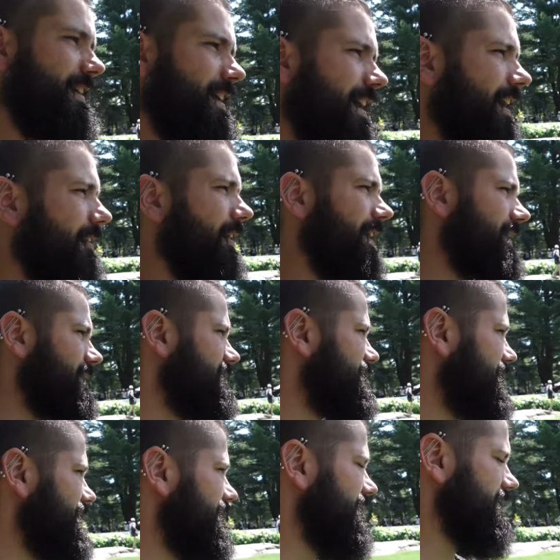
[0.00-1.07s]
Anyway,
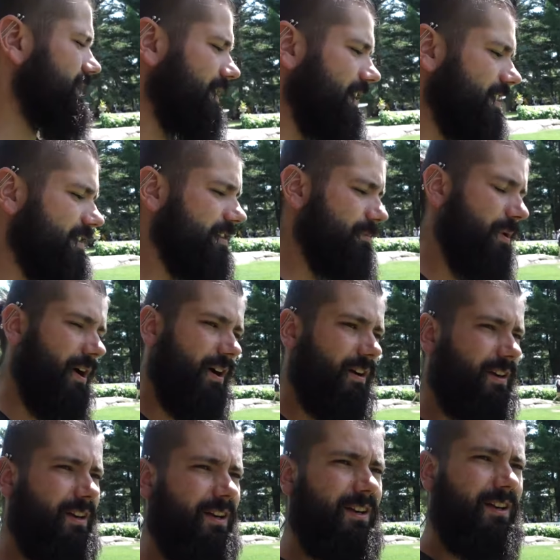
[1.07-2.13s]
donated the land of the
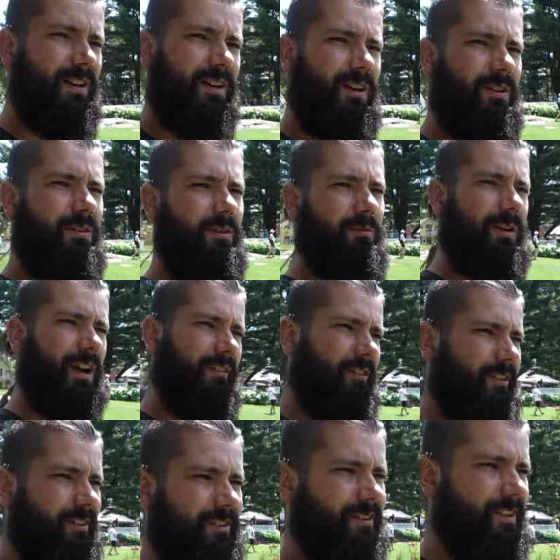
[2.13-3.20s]
park or
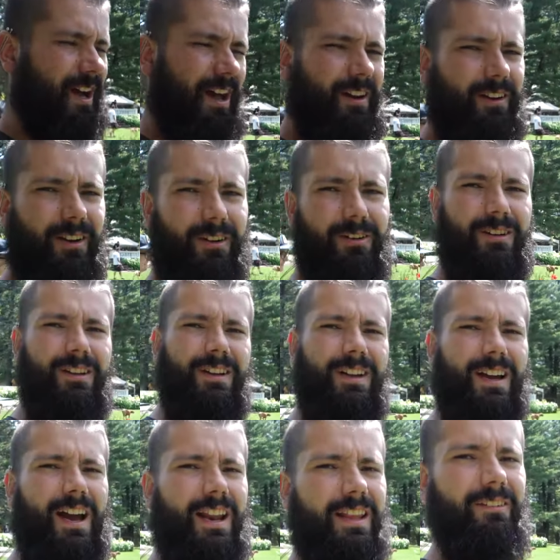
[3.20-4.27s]
whatever. I don't know.
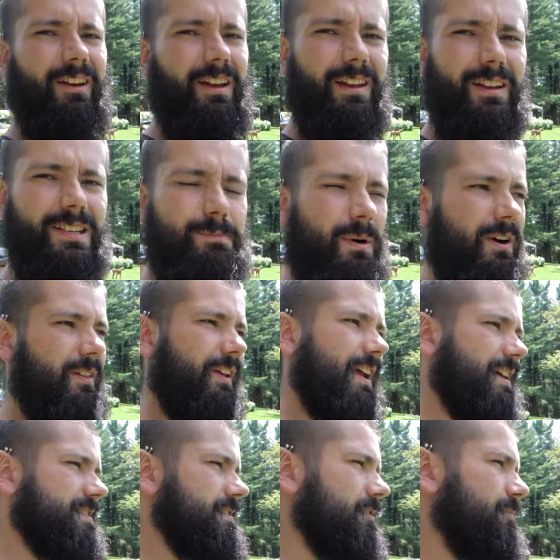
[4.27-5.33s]
Anyway, it's part of the
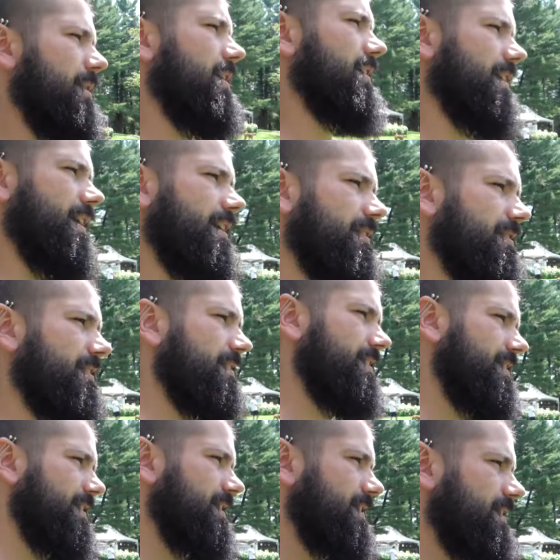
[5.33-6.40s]
Gatineau Park now.
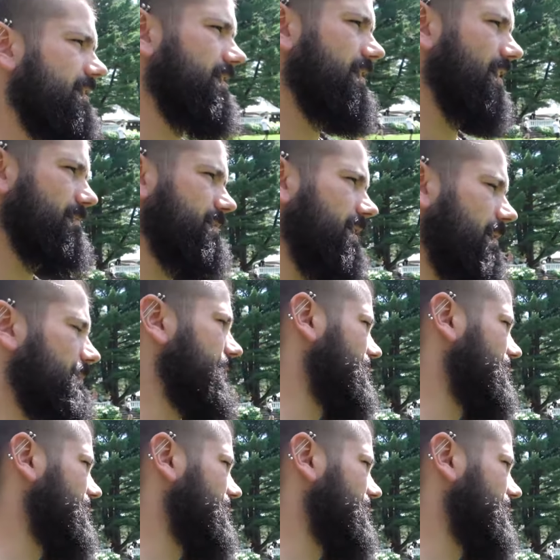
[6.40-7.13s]
You can come up